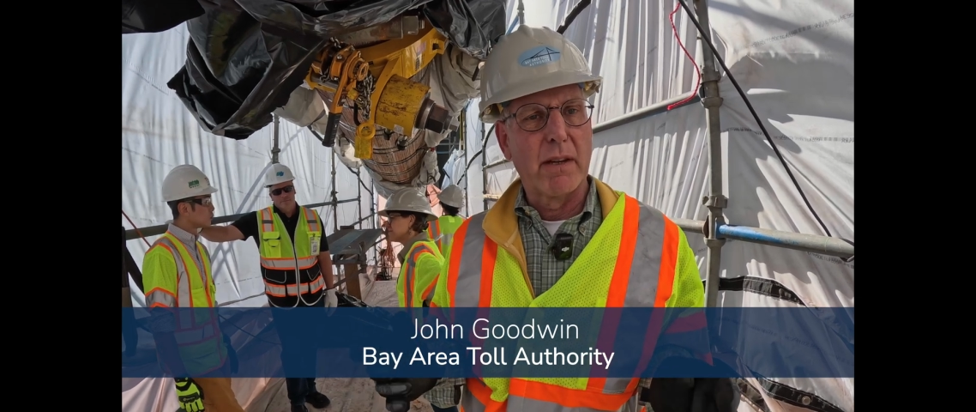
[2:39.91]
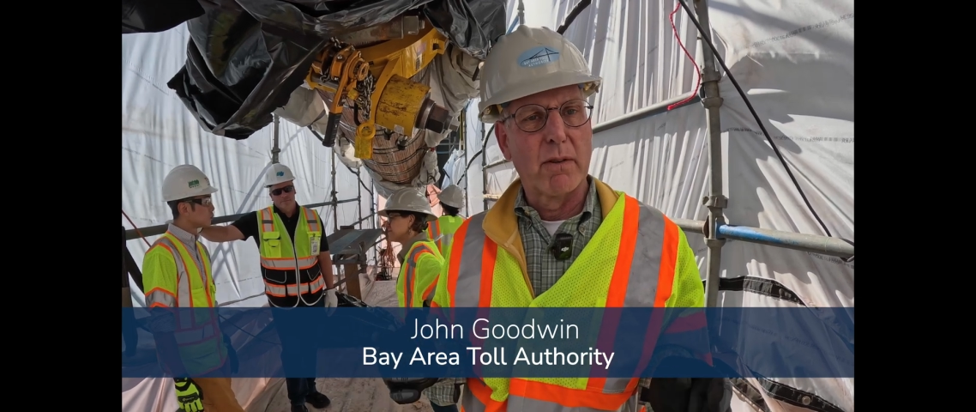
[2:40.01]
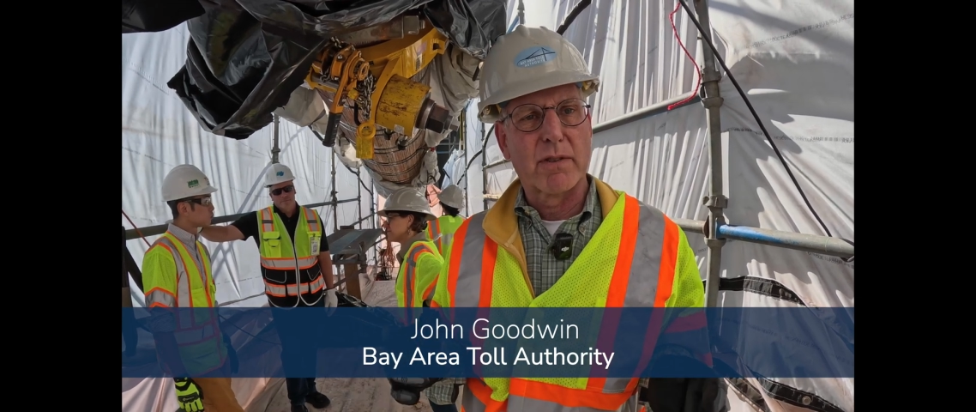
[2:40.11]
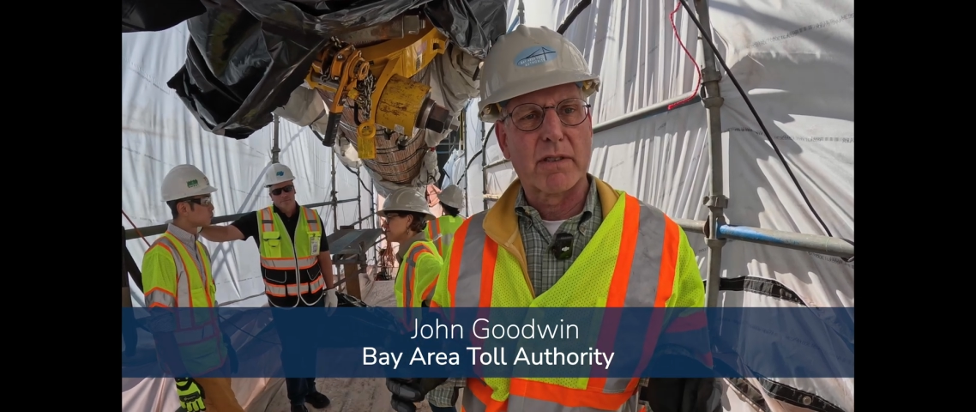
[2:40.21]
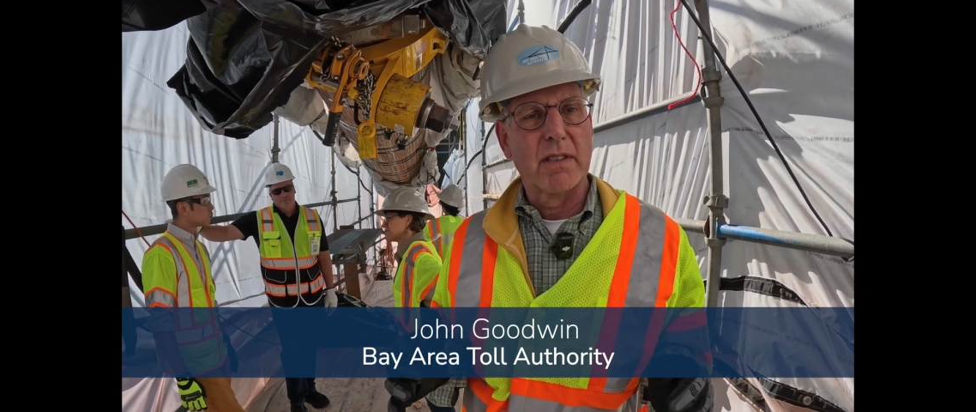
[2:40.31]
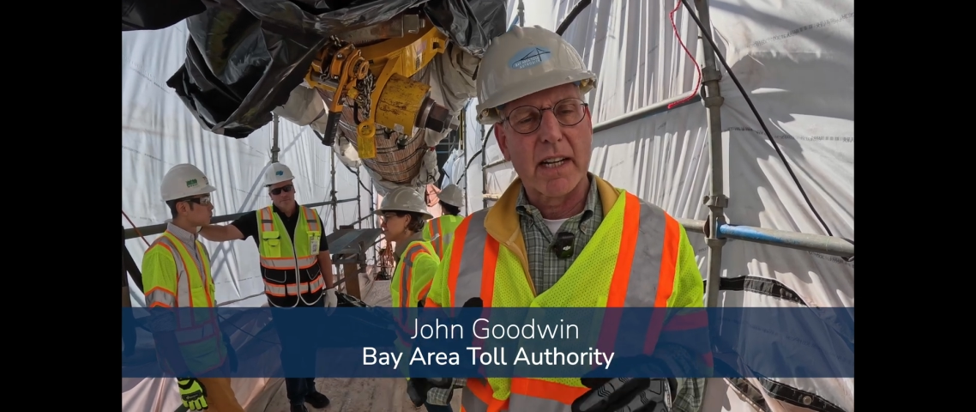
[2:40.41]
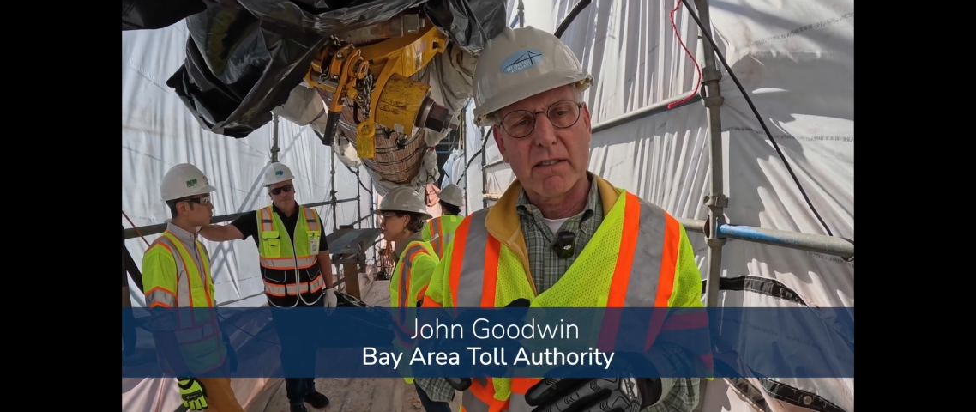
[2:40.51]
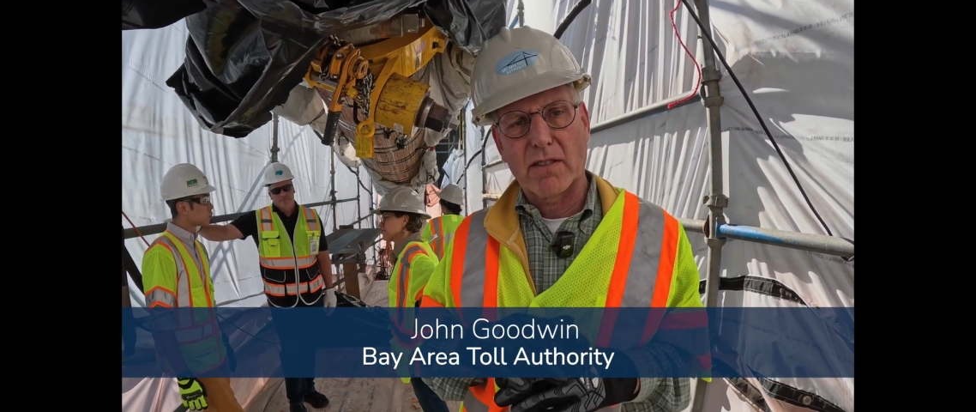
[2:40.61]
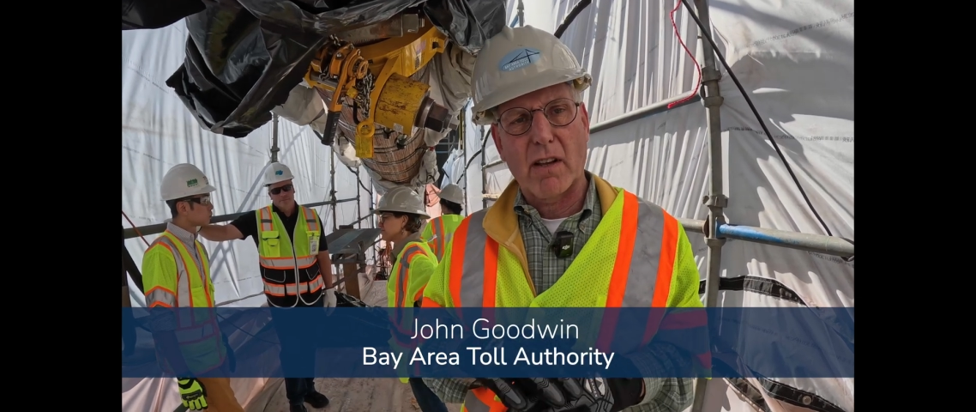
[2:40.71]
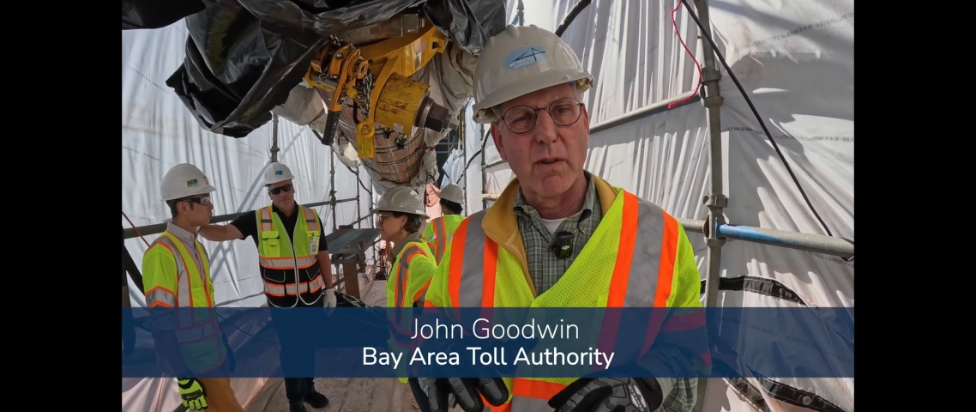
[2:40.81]
used
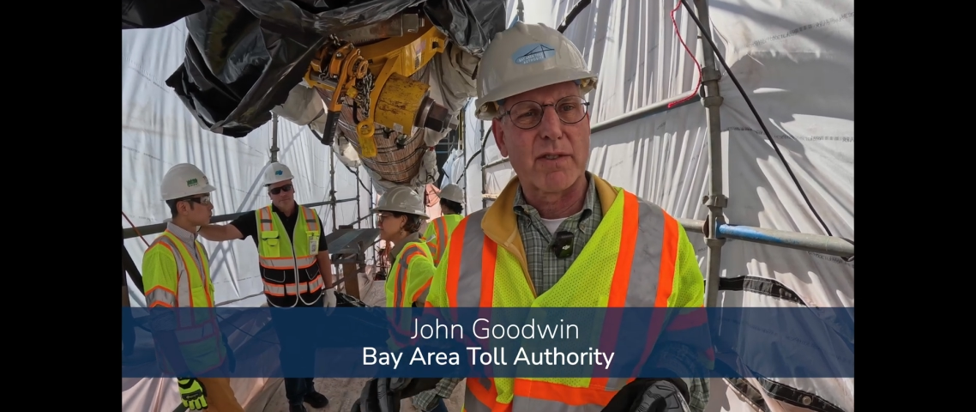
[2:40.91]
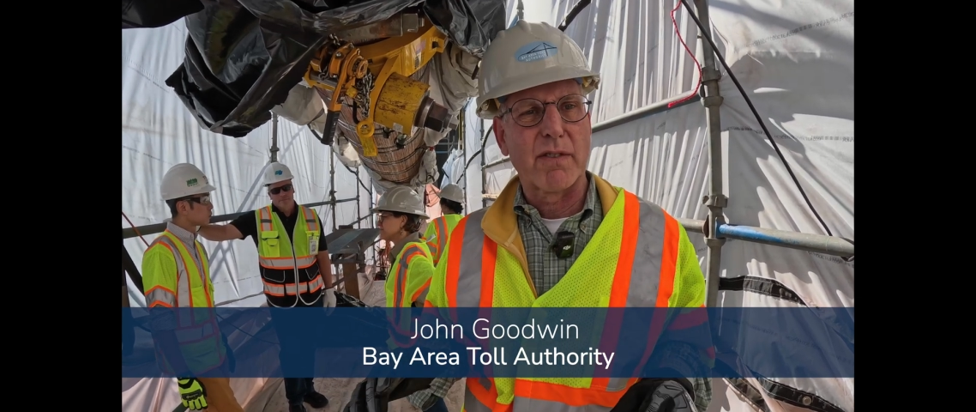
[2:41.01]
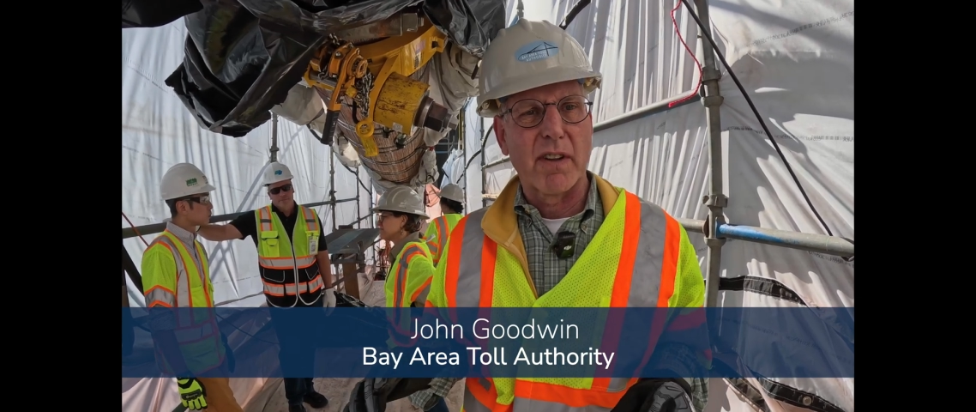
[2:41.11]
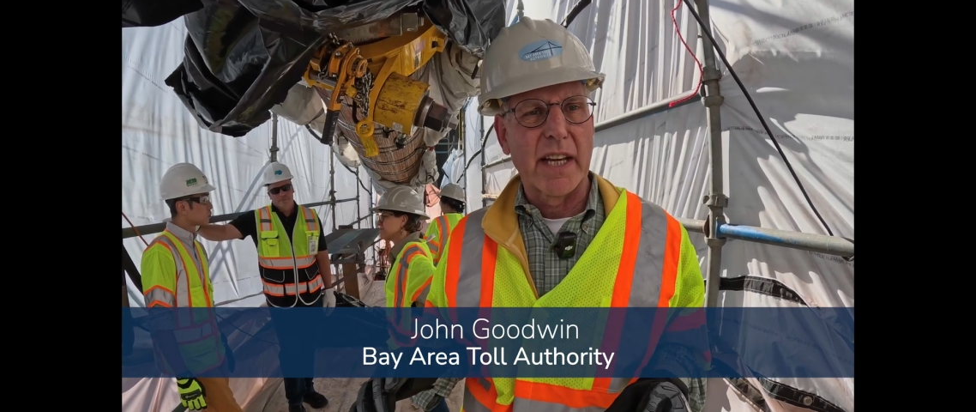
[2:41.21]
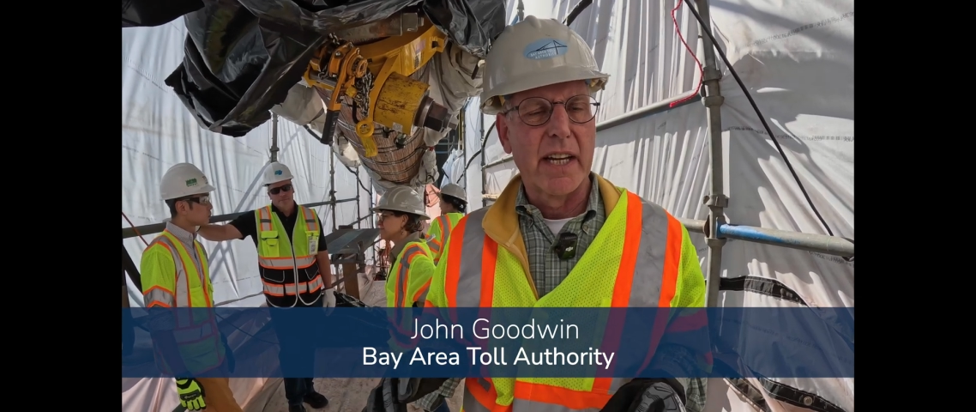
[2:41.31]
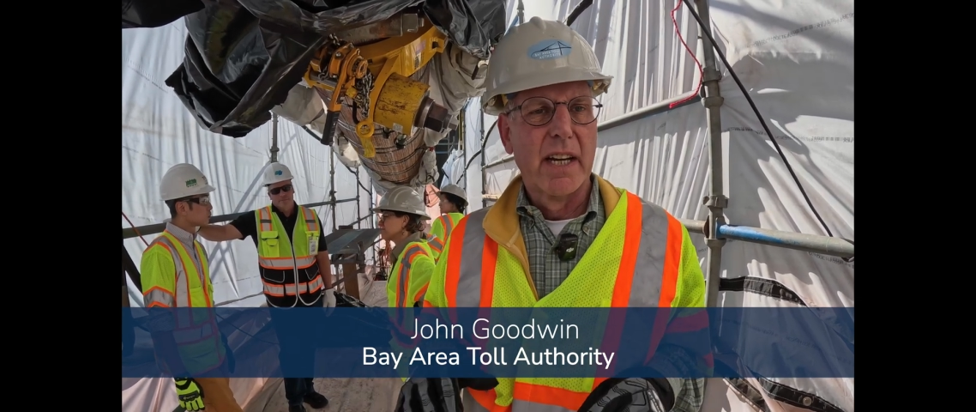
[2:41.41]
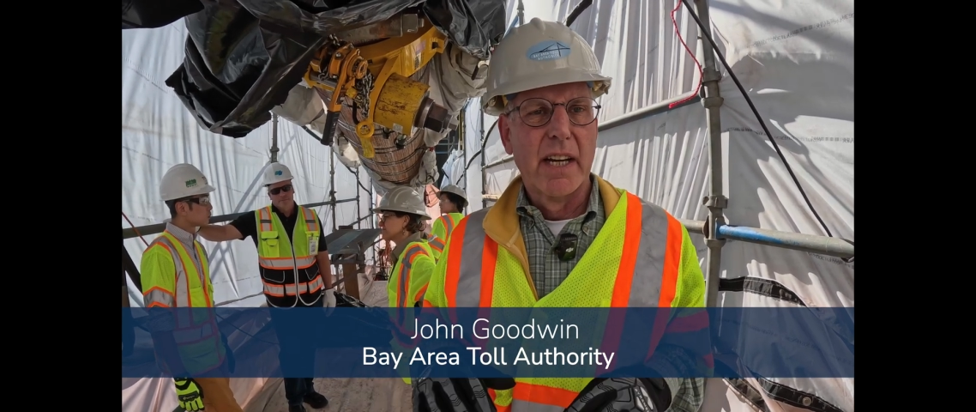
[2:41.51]
exclusively